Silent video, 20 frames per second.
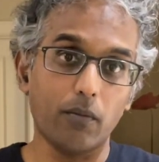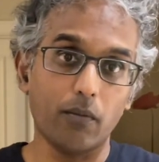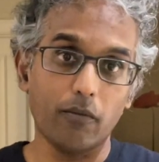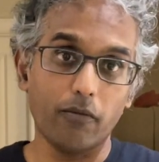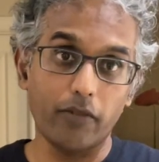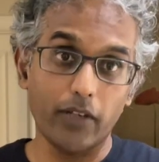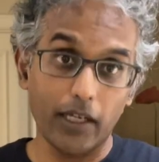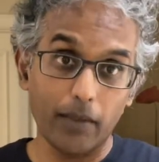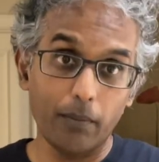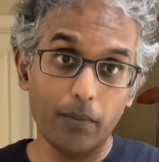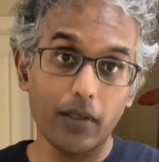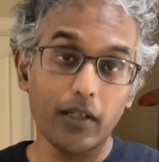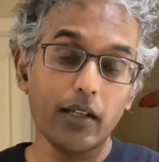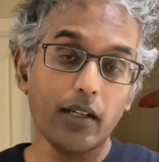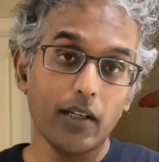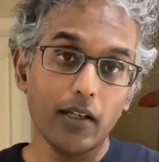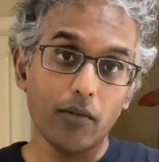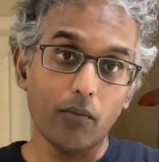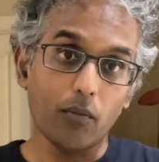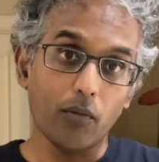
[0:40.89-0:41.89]
Web,
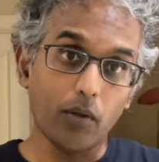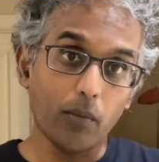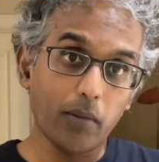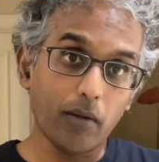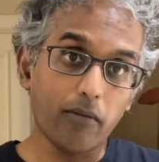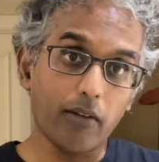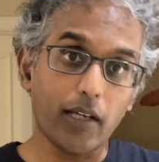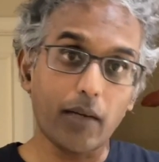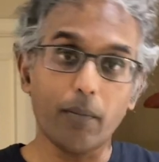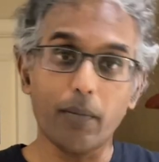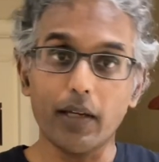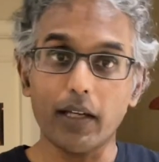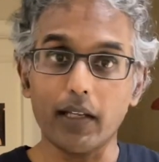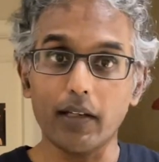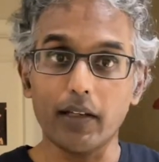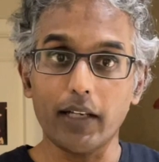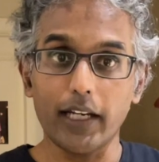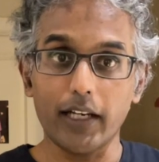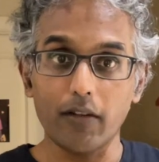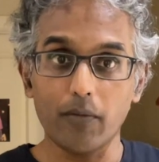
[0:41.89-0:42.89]
mobile web, and
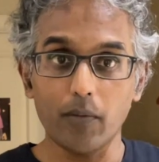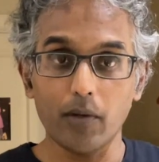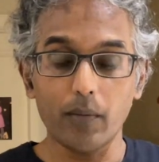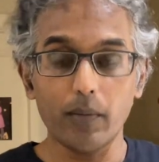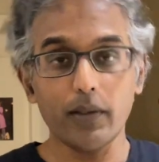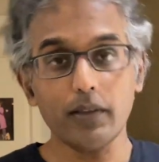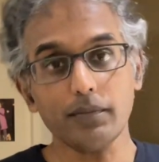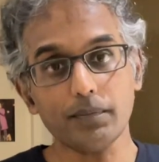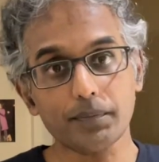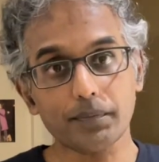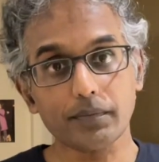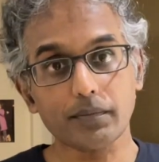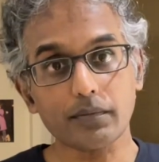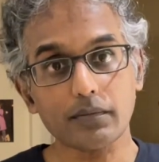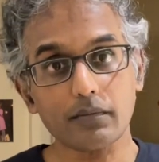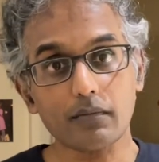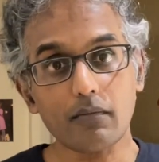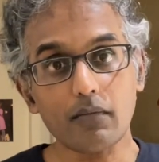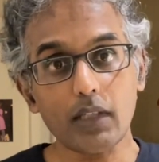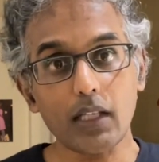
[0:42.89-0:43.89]
native mobile.
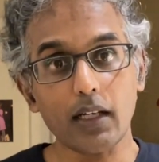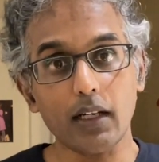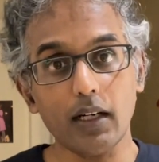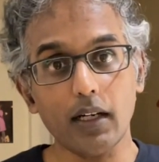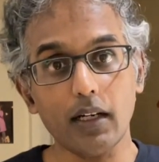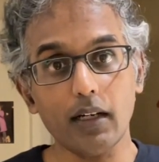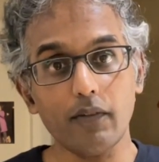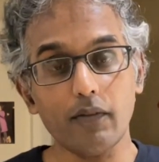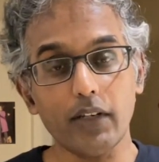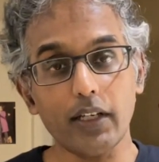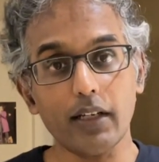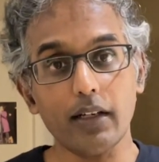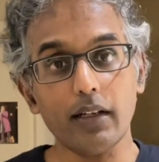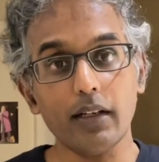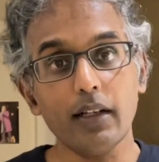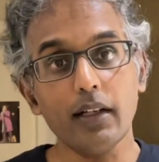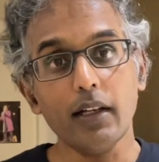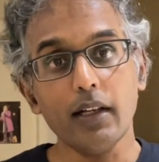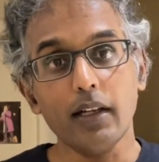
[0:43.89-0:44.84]
Uh, we are